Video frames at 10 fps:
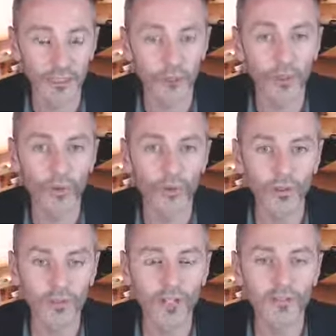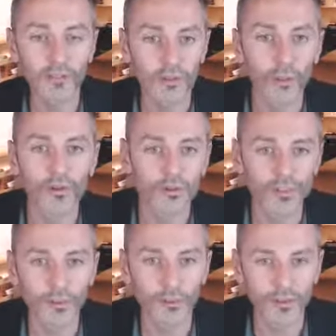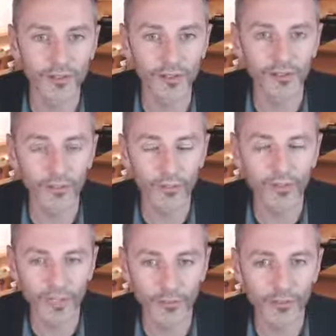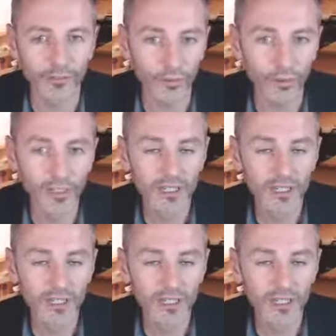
and none of us want a dip on our nose that wasn't there before.